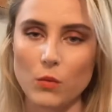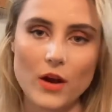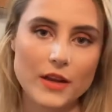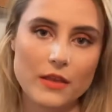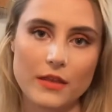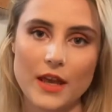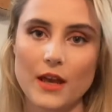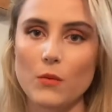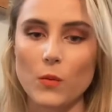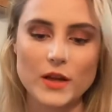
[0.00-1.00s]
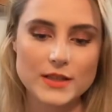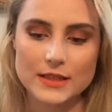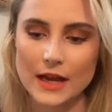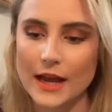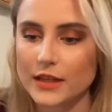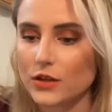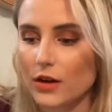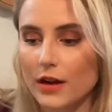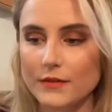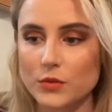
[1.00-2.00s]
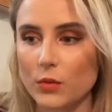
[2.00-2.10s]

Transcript: One thing, one sign. You don't have to